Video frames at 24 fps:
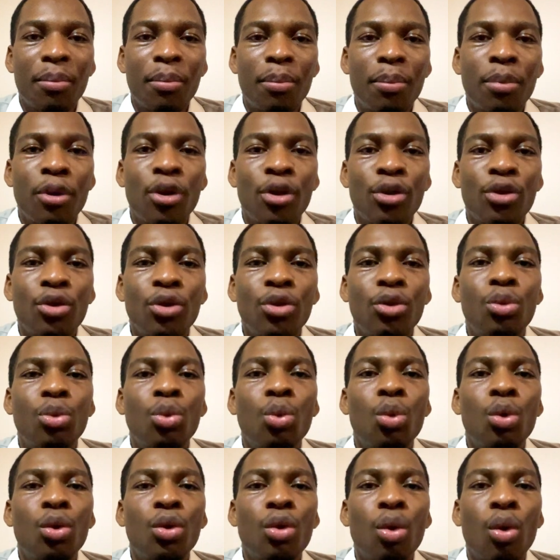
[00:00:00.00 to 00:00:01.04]
persons
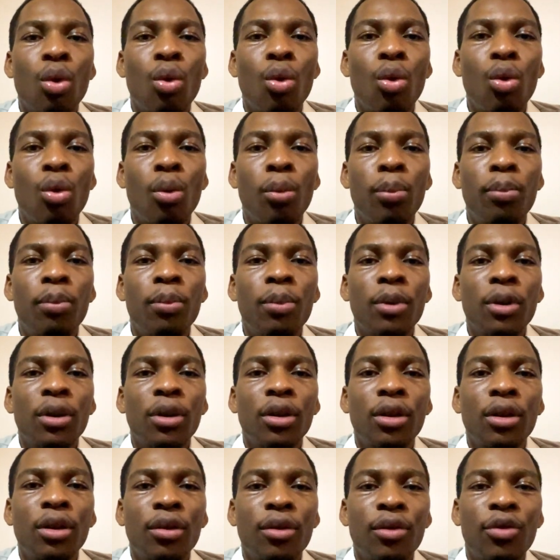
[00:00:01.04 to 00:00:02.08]
would hope
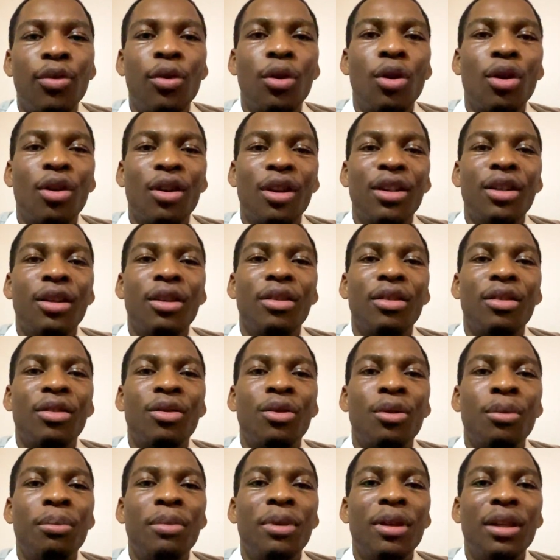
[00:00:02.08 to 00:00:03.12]
for it
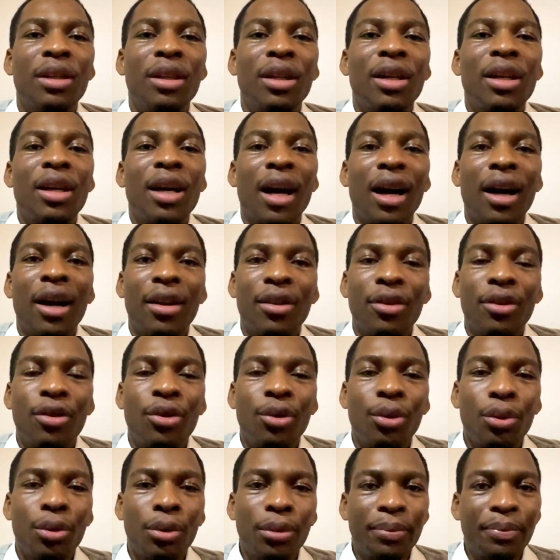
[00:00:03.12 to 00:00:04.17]
to be. And
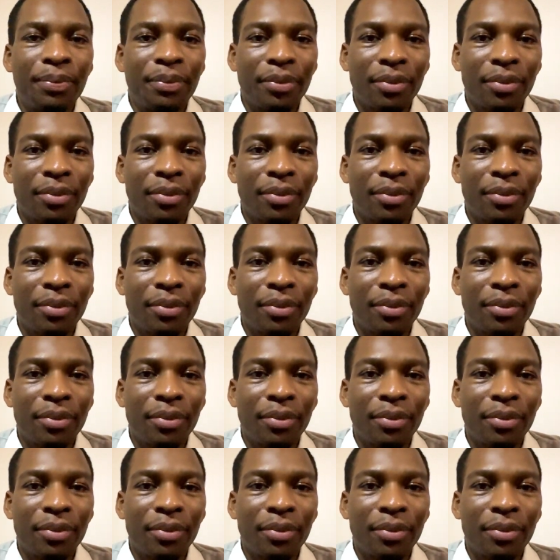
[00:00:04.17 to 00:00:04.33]
so